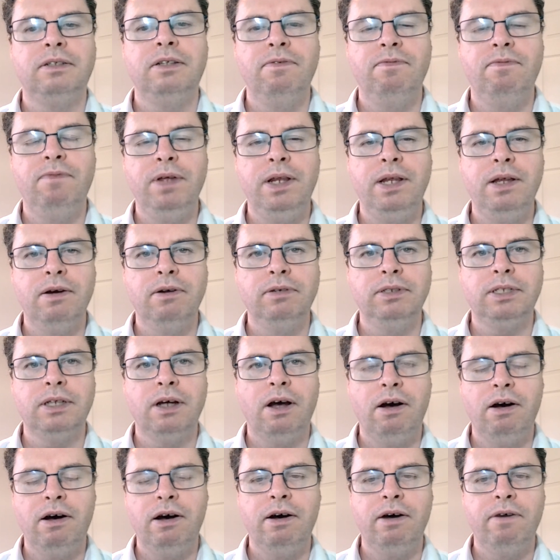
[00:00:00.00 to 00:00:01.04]
videos
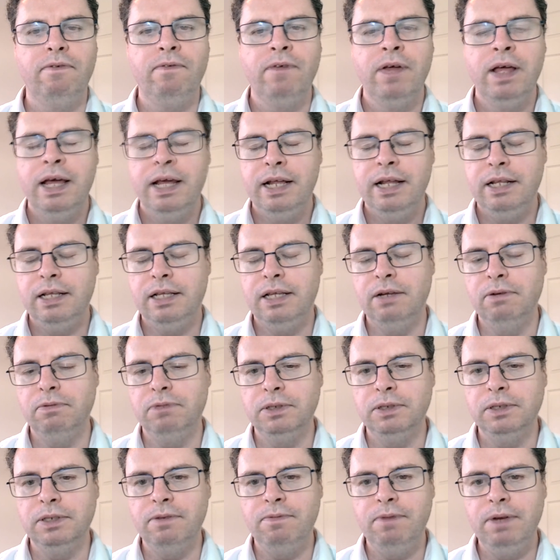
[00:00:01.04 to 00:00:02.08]
of, there was a
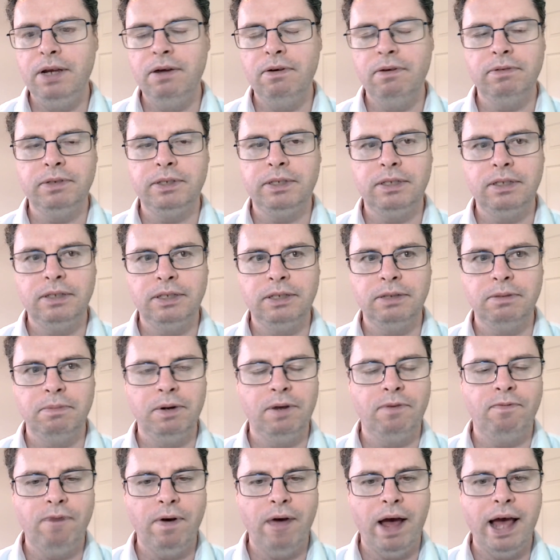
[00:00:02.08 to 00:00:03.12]
video of some of the
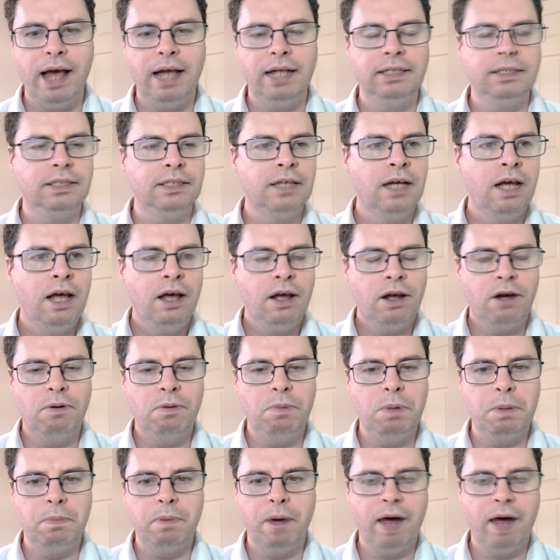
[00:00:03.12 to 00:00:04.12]
fans coming back